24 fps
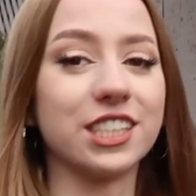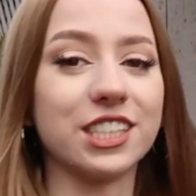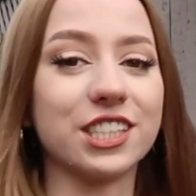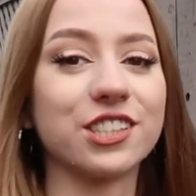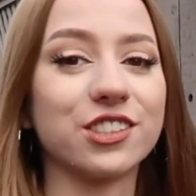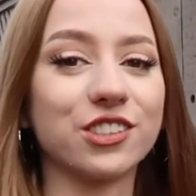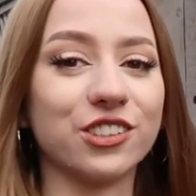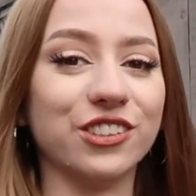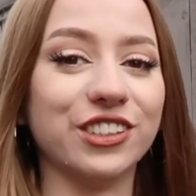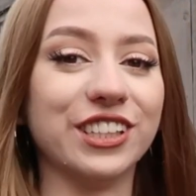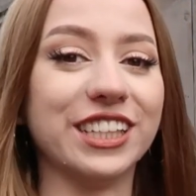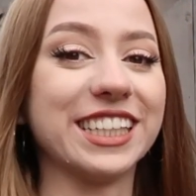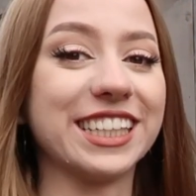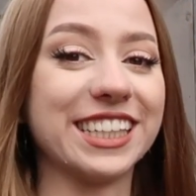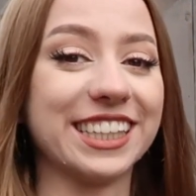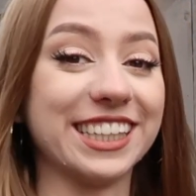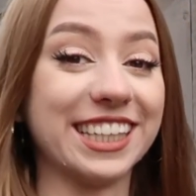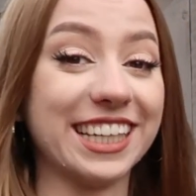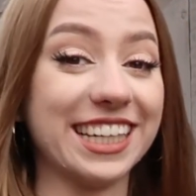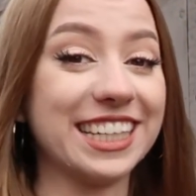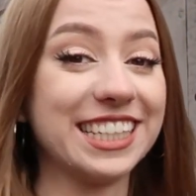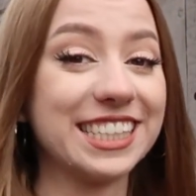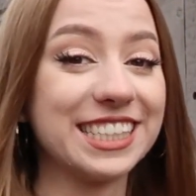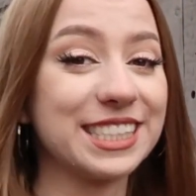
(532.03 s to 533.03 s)
just go like
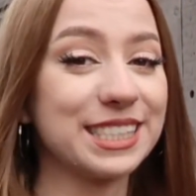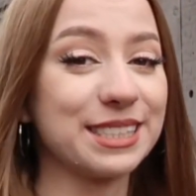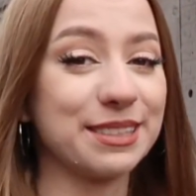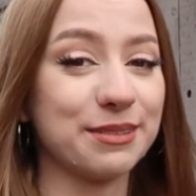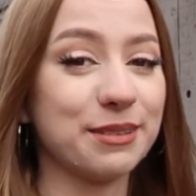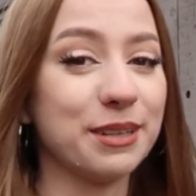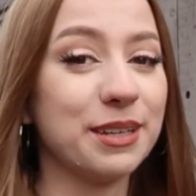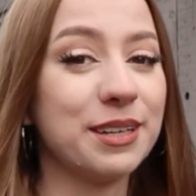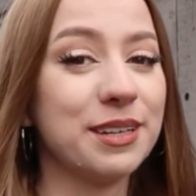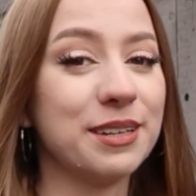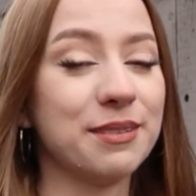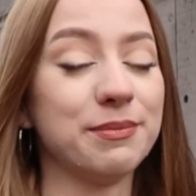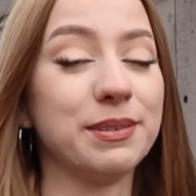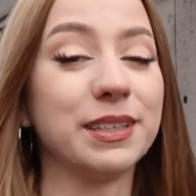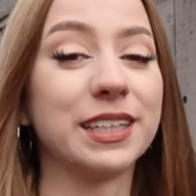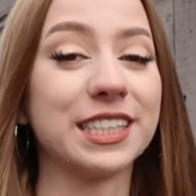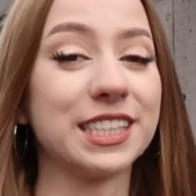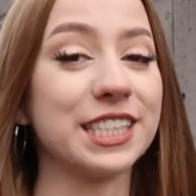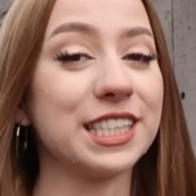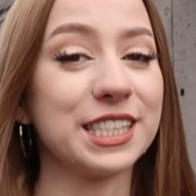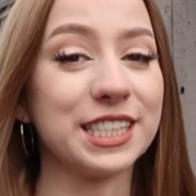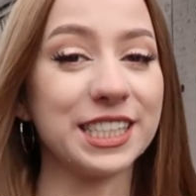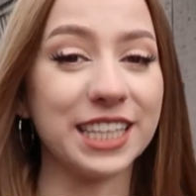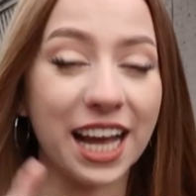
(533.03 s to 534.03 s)
this
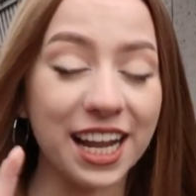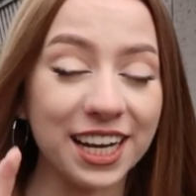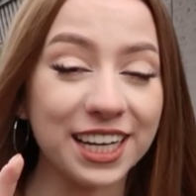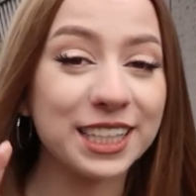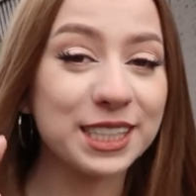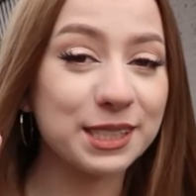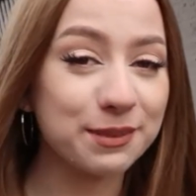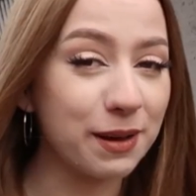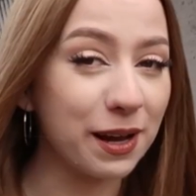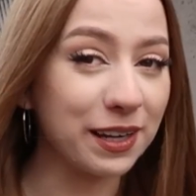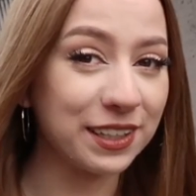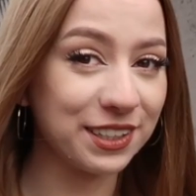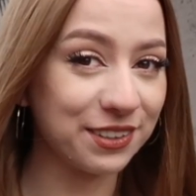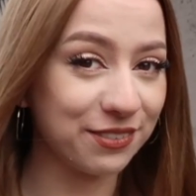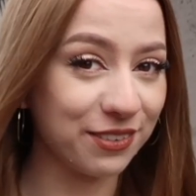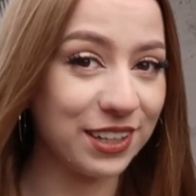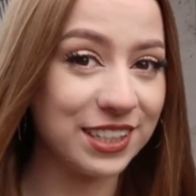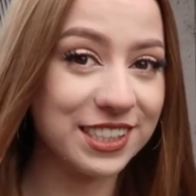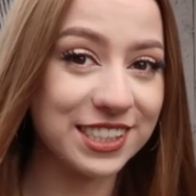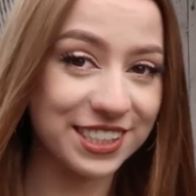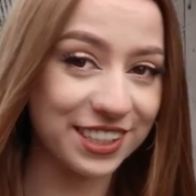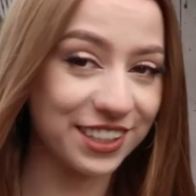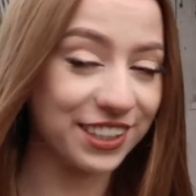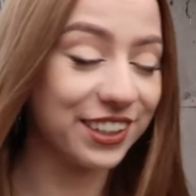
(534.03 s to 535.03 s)
because it's the unexpected
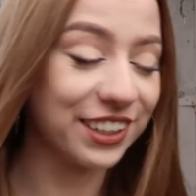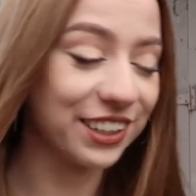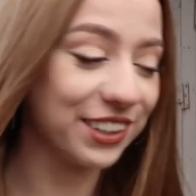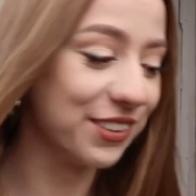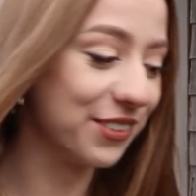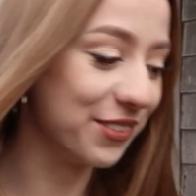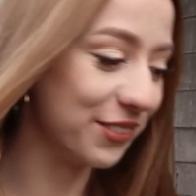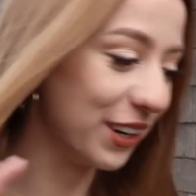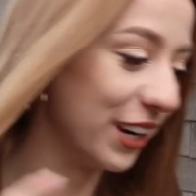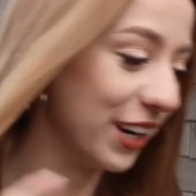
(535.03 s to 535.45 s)
ones that are gonna